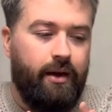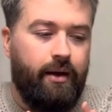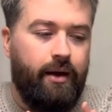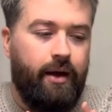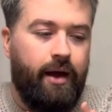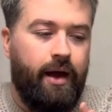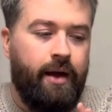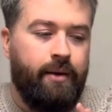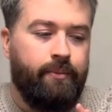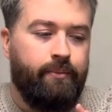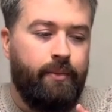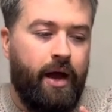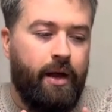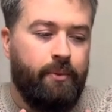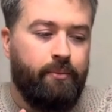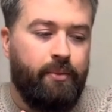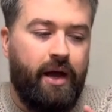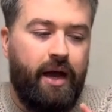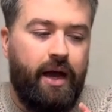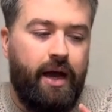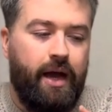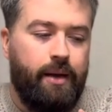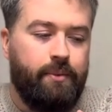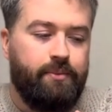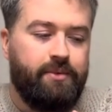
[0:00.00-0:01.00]
I
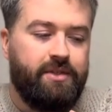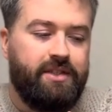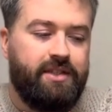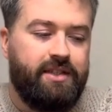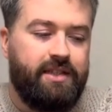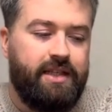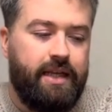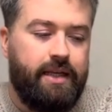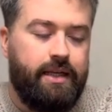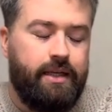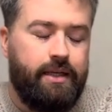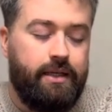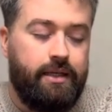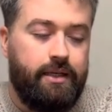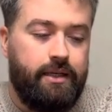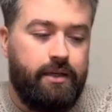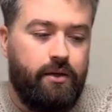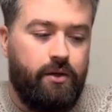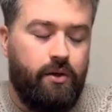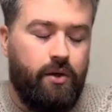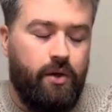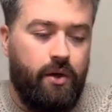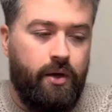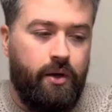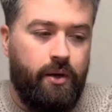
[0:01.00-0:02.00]
perhaps didn't
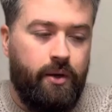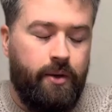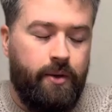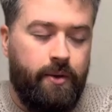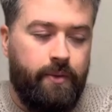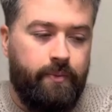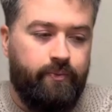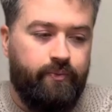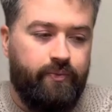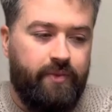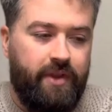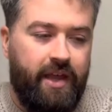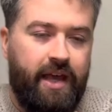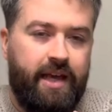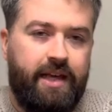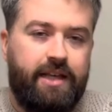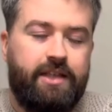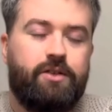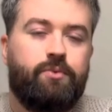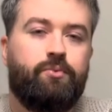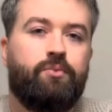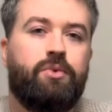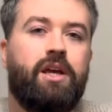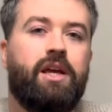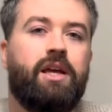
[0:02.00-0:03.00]

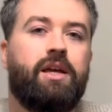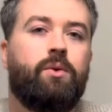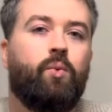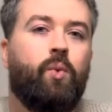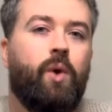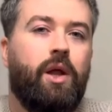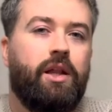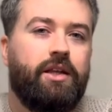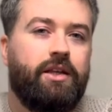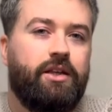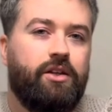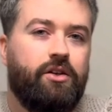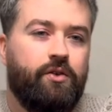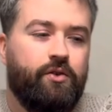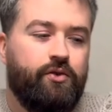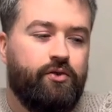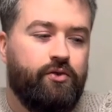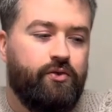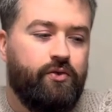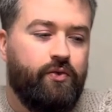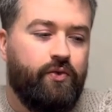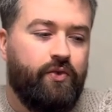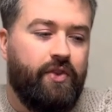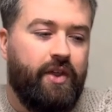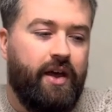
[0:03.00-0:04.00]
explain well enough
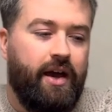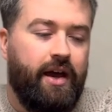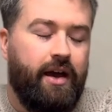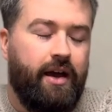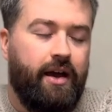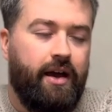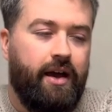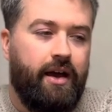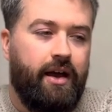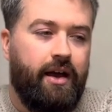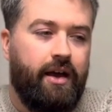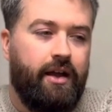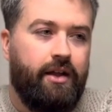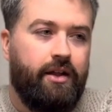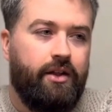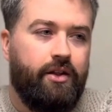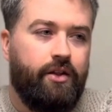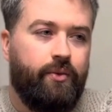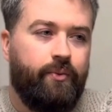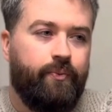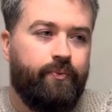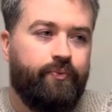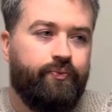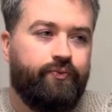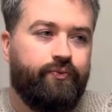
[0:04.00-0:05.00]
that
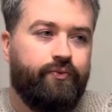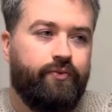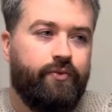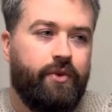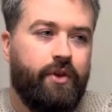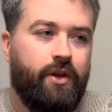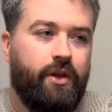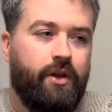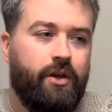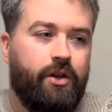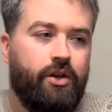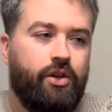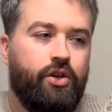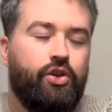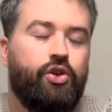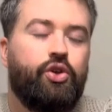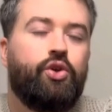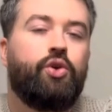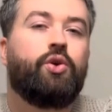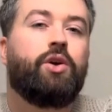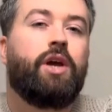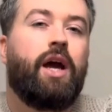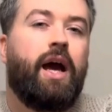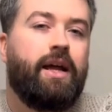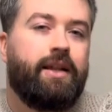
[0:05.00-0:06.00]
you
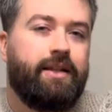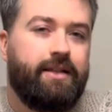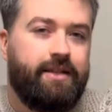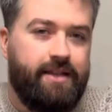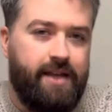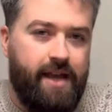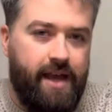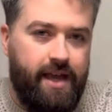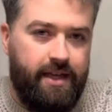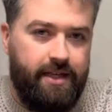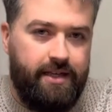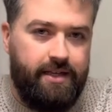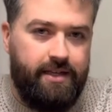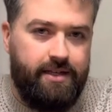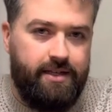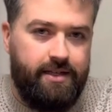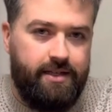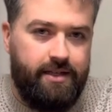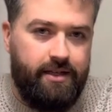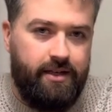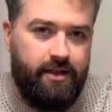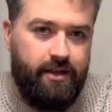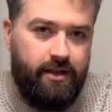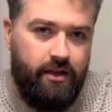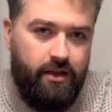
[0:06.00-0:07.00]
can taste
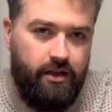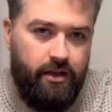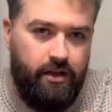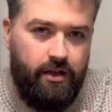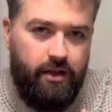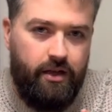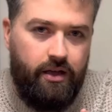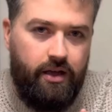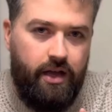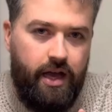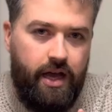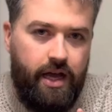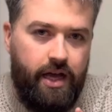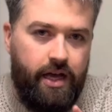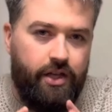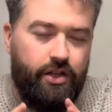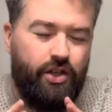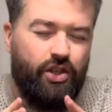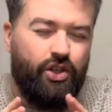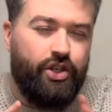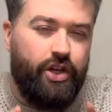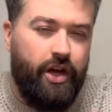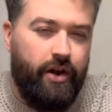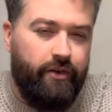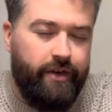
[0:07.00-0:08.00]
the
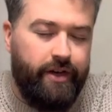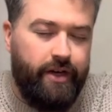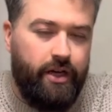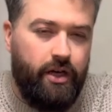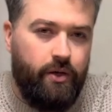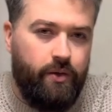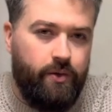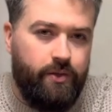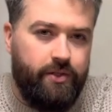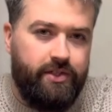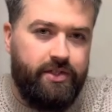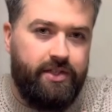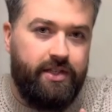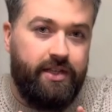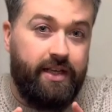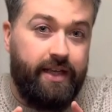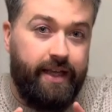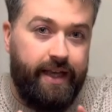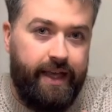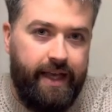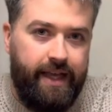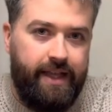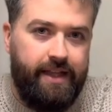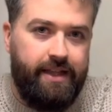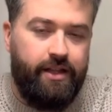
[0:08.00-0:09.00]
sherry notes
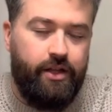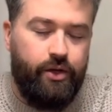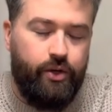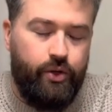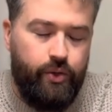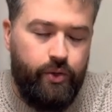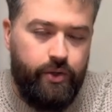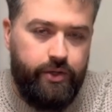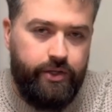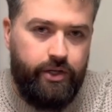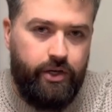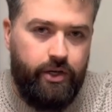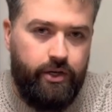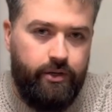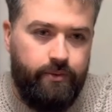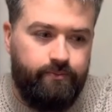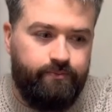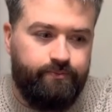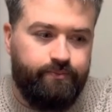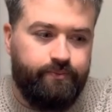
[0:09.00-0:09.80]
in the Uigeadail.